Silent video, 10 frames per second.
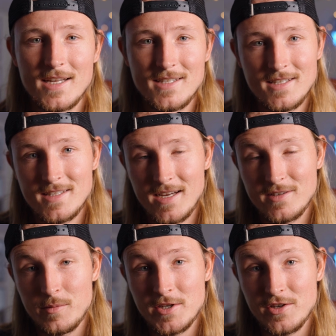It didn't take
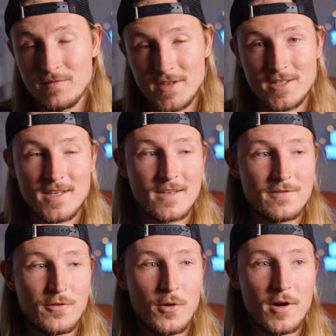too much convincing
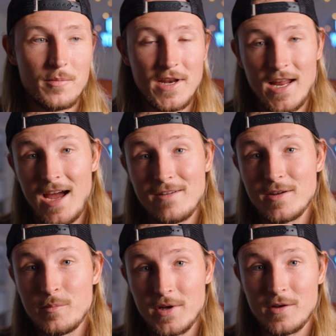for me to have
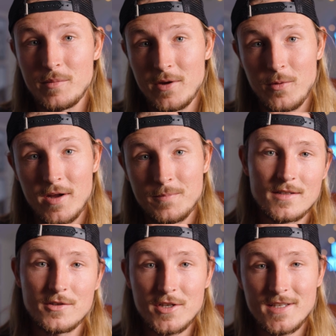him build me one.
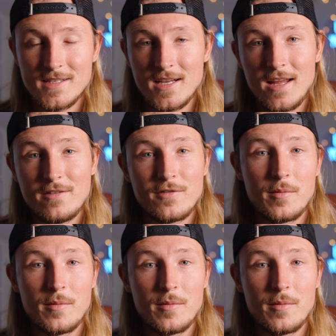So just as I left for a